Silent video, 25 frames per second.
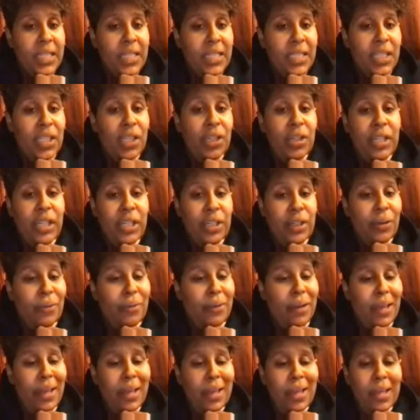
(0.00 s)
Literally no
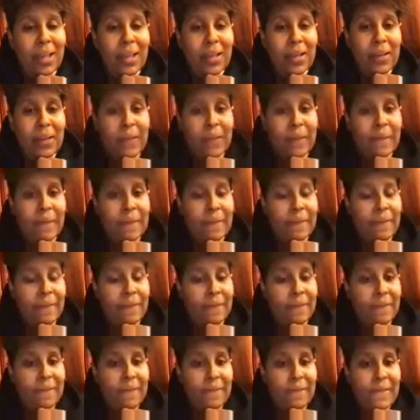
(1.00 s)
light,
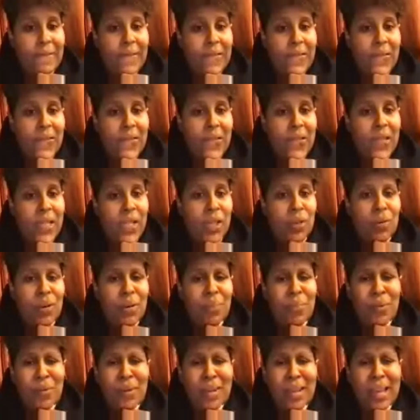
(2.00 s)
no
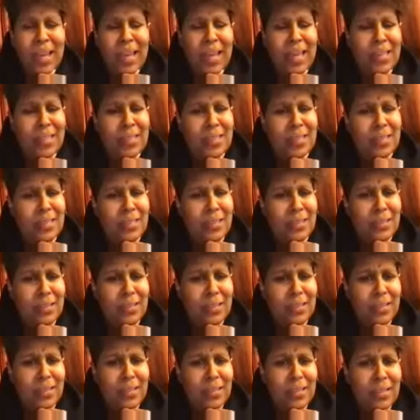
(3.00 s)
communication.
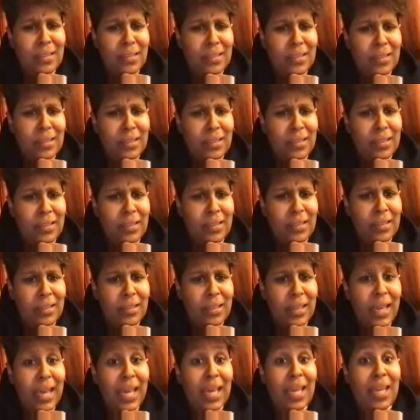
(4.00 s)

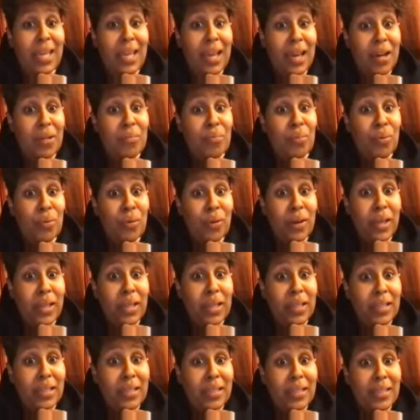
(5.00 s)
A young boy,
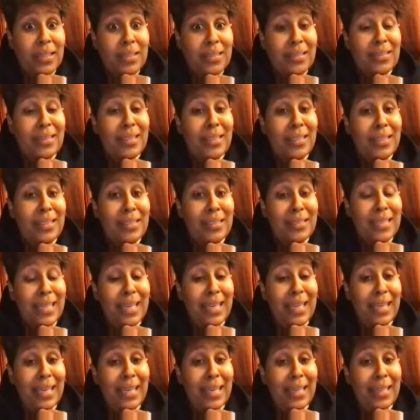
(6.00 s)

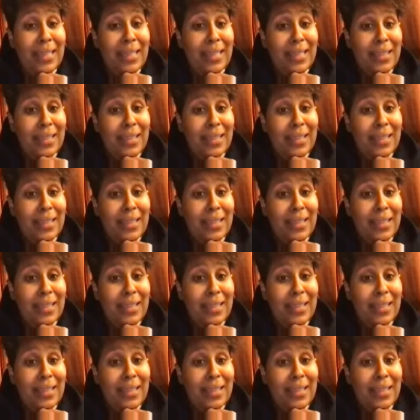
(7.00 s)
16.